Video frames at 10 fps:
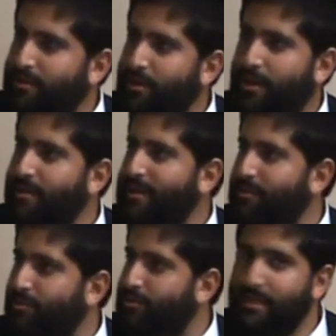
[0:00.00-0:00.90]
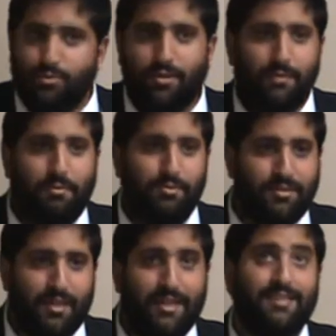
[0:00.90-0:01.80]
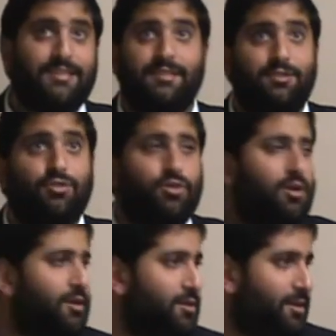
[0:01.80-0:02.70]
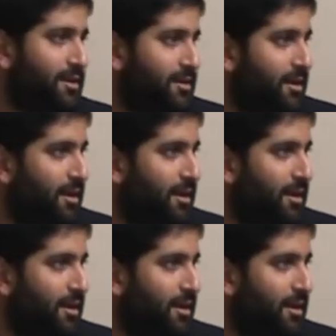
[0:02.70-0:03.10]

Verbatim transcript: Uh, Talmud, that's what the people study. That's considered Torah learning.